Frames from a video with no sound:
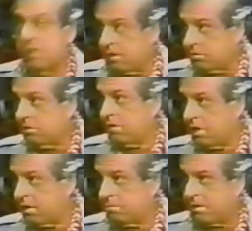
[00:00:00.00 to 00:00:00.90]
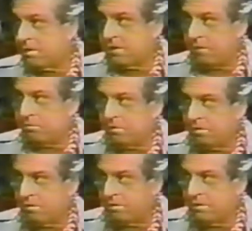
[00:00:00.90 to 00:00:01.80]
also argued about the tape
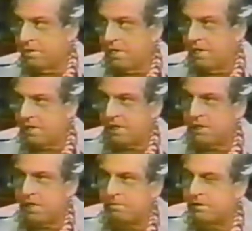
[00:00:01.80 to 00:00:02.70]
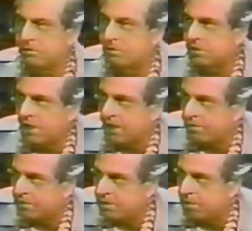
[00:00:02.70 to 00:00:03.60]
recorder. They claimed that you could not have the
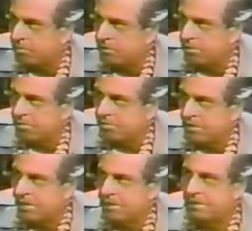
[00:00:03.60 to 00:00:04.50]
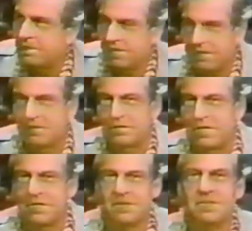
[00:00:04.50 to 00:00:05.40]
tape recorder there, and this
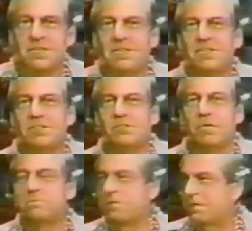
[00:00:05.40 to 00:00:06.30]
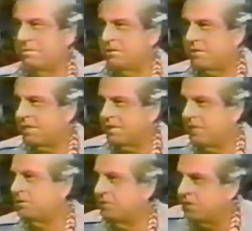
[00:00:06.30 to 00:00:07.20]
lady jumped on him and said, yes,
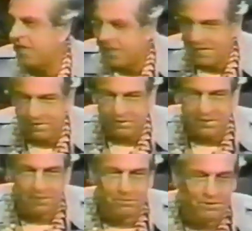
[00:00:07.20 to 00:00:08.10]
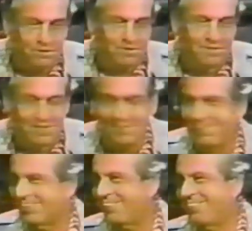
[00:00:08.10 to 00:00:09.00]
you can have the tape recorder there. And
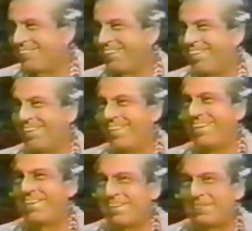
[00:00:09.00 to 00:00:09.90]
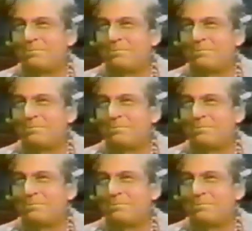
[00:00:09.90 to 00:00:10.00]
so uh,